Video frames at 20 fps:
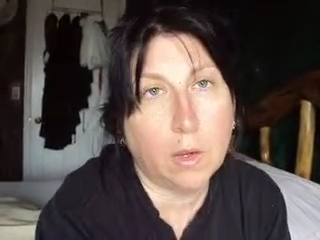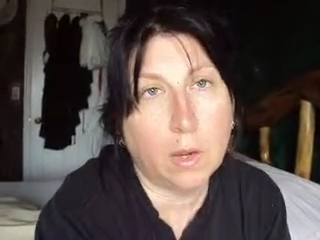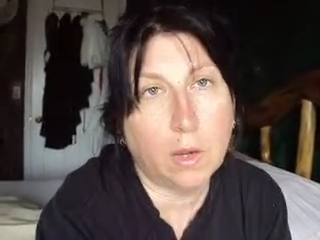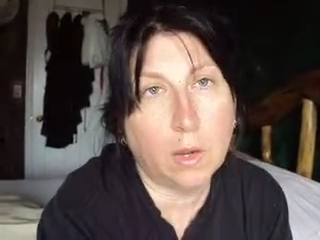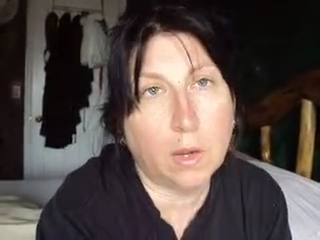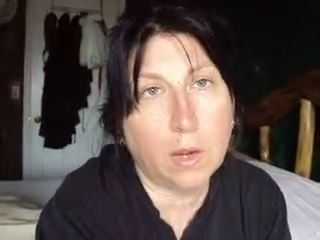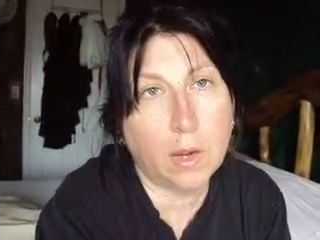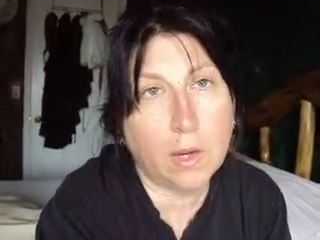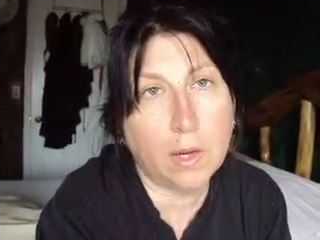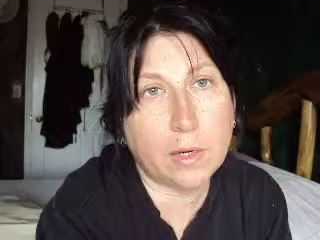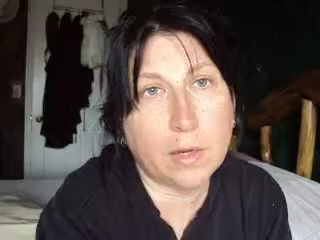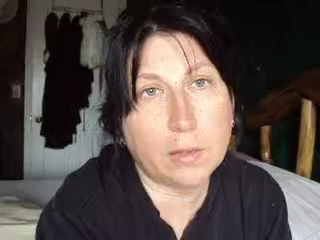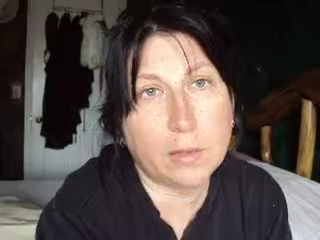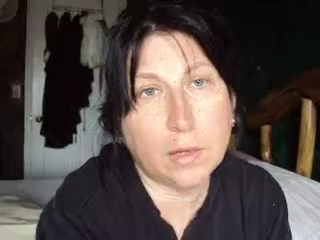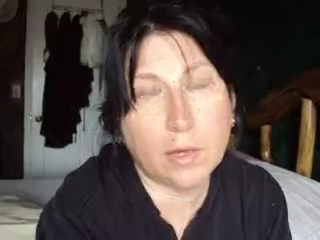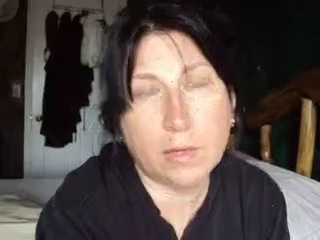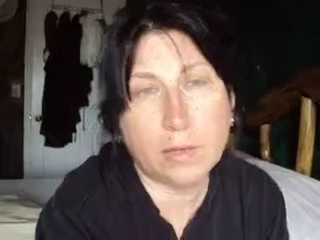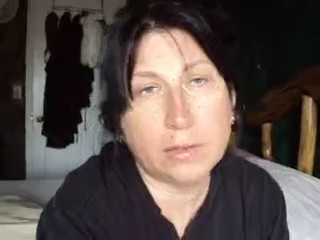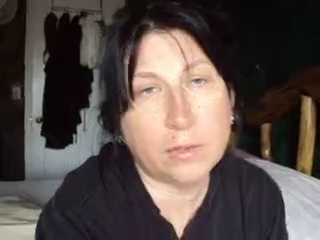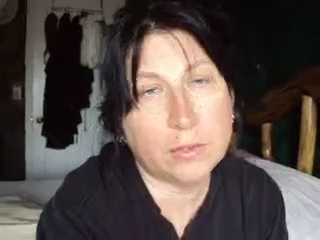Alright,
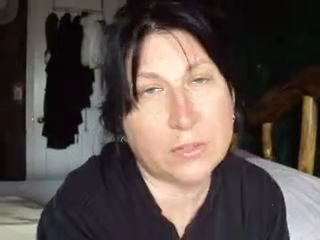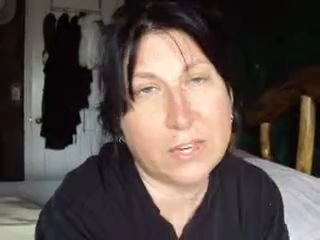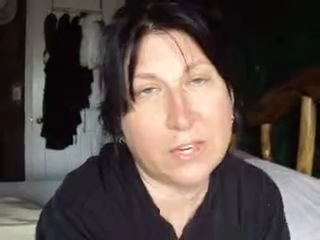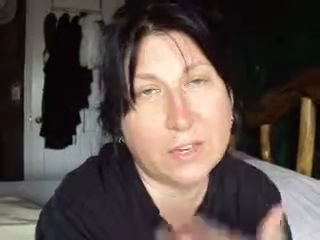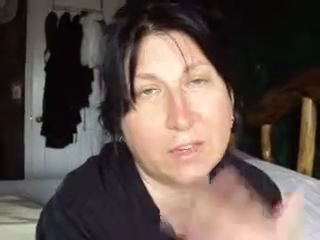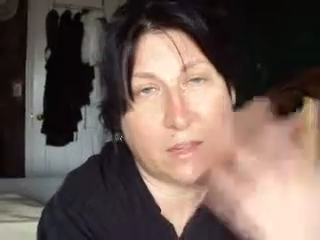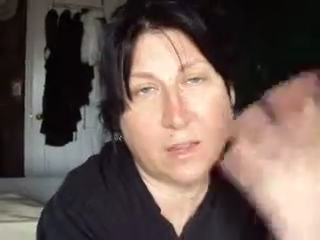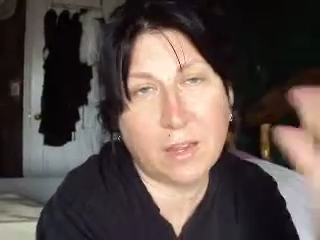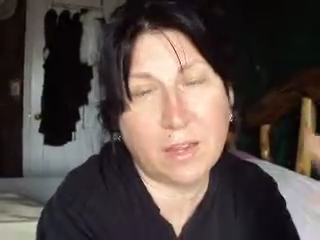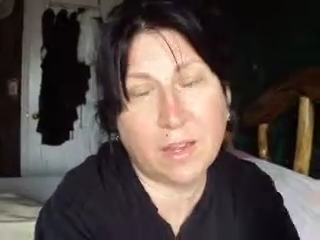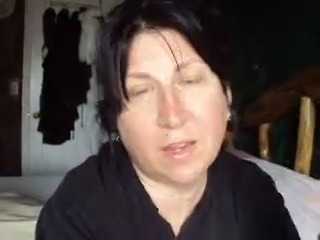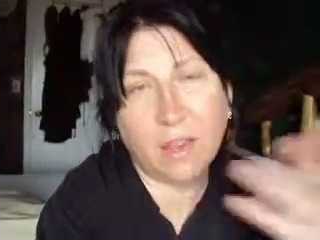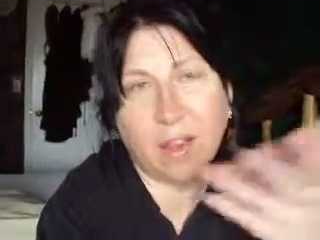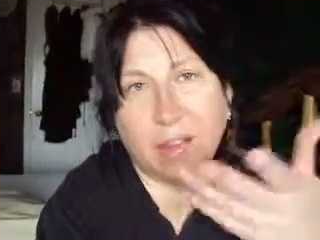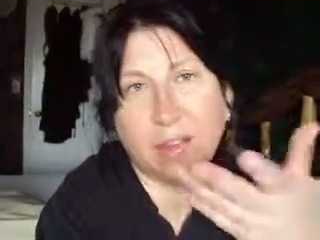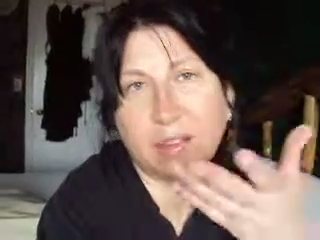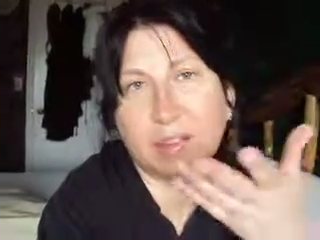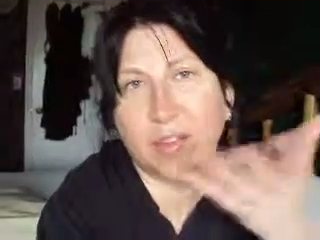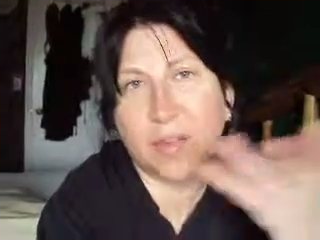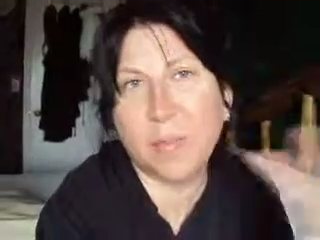I just had,
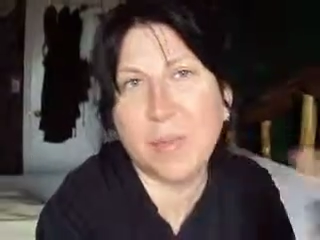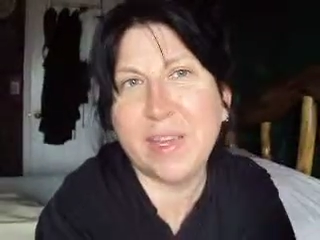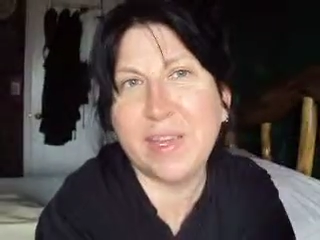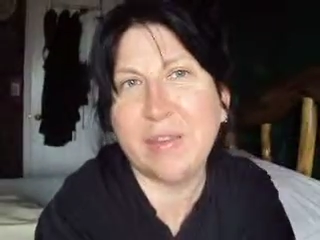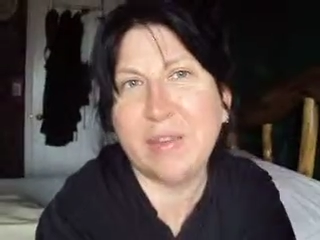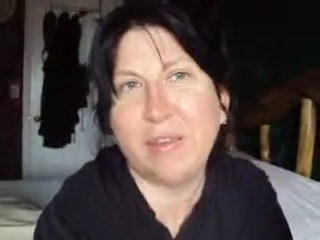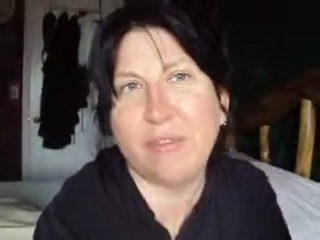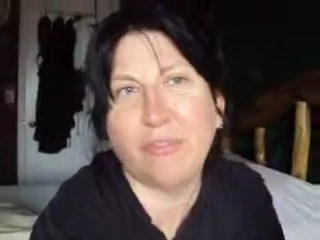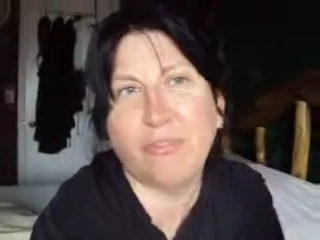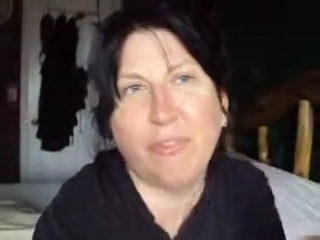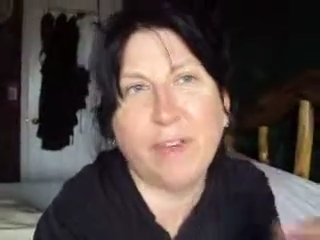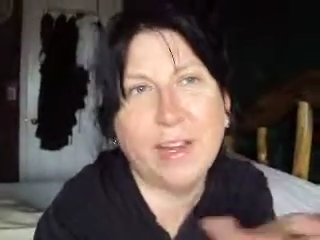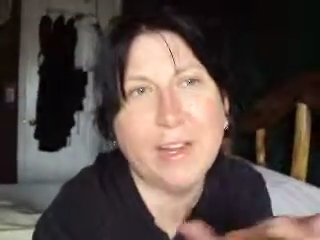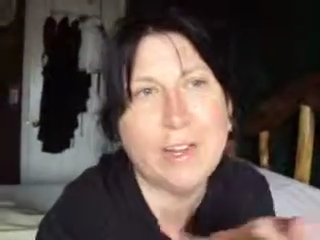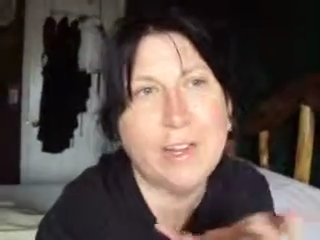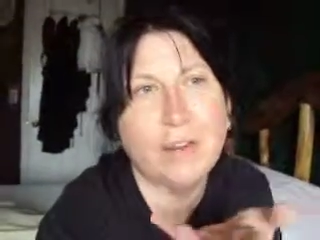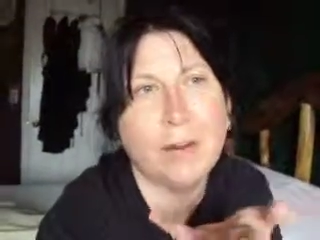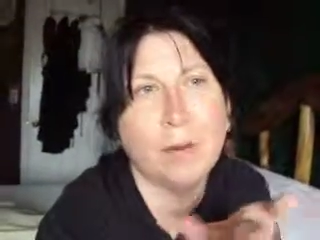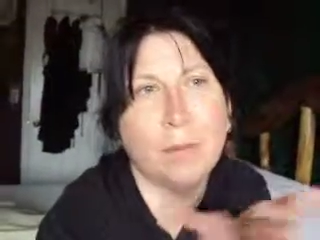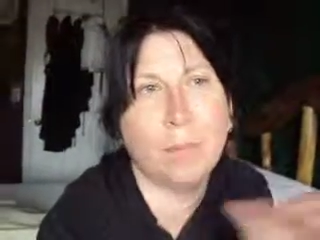to me it's
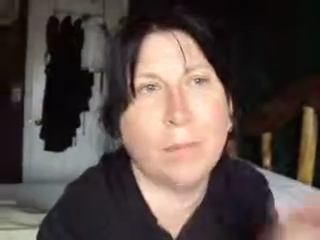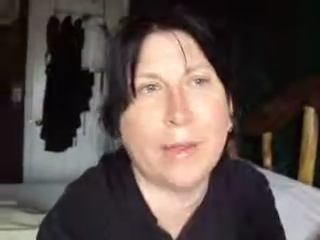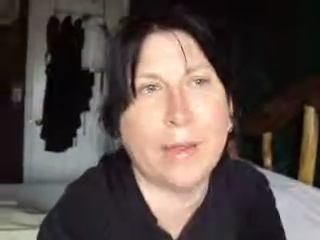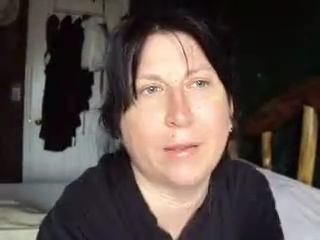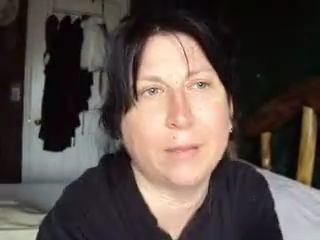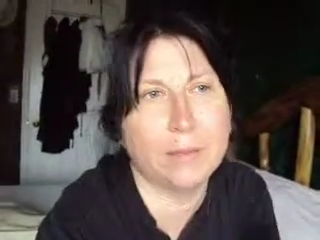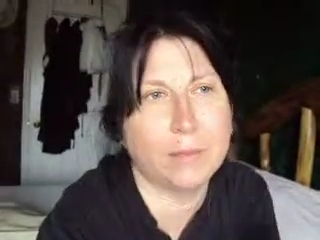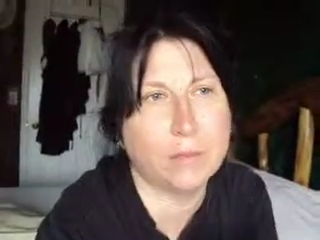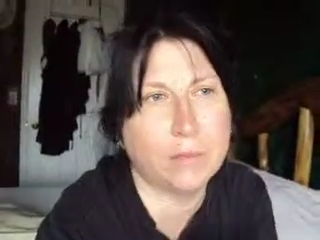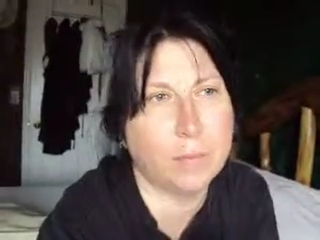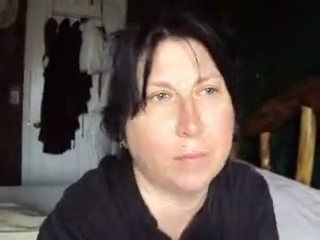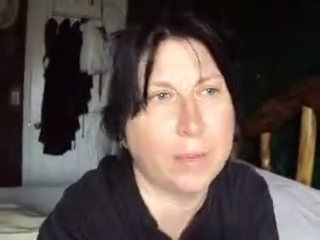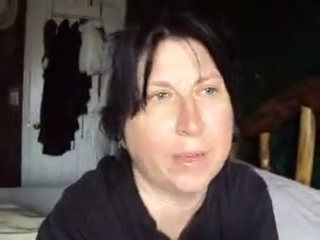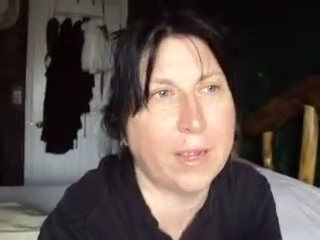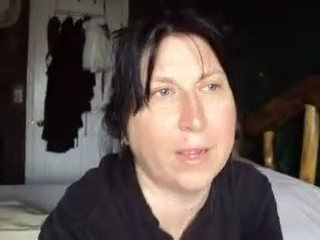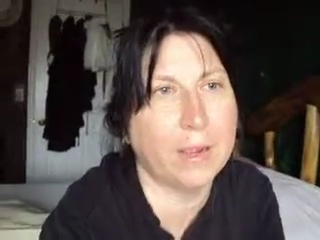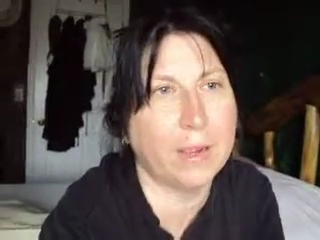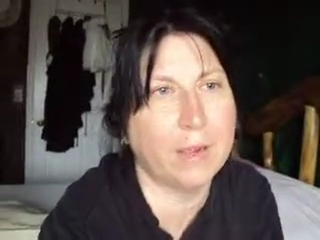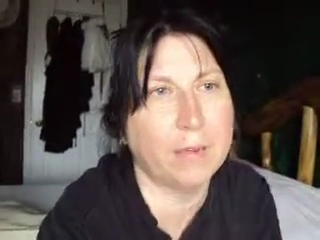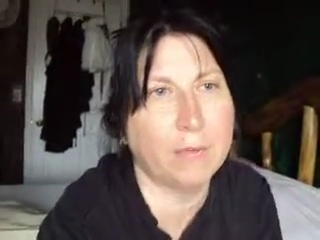funny our banter
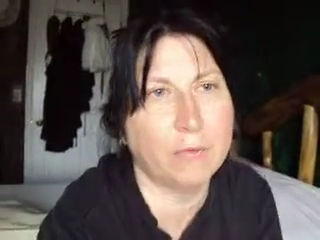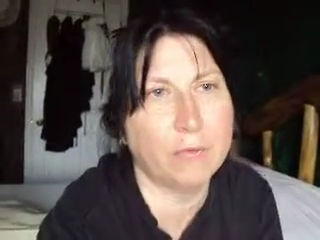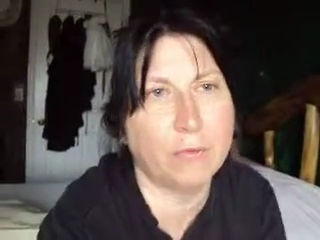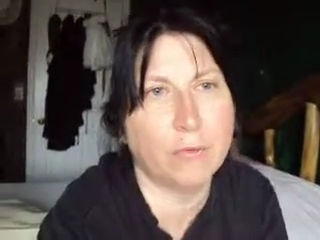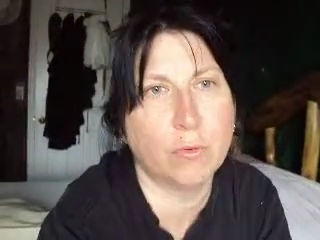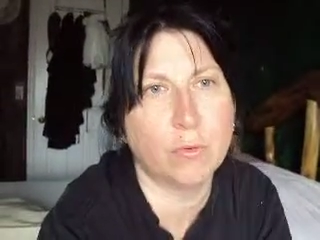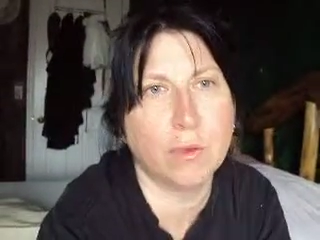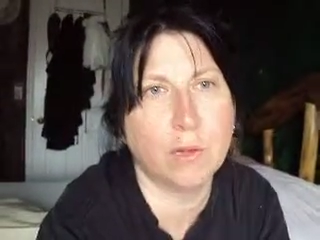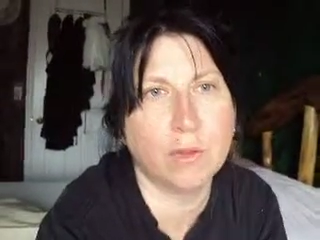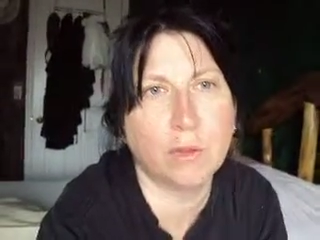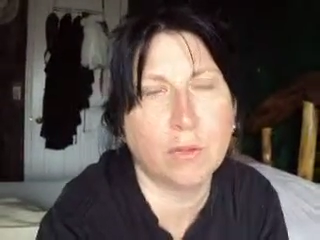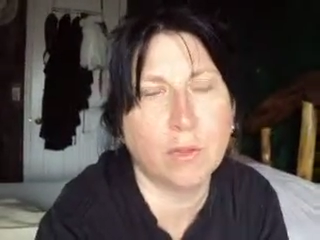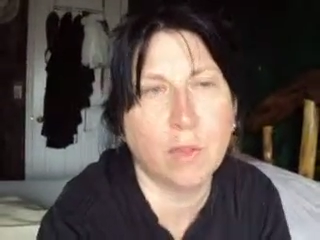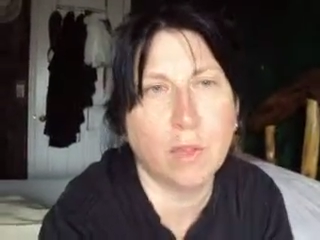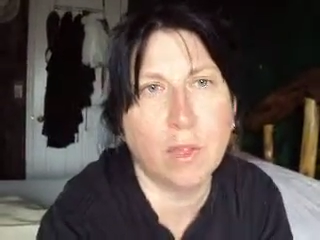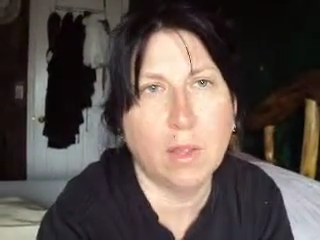back and forth.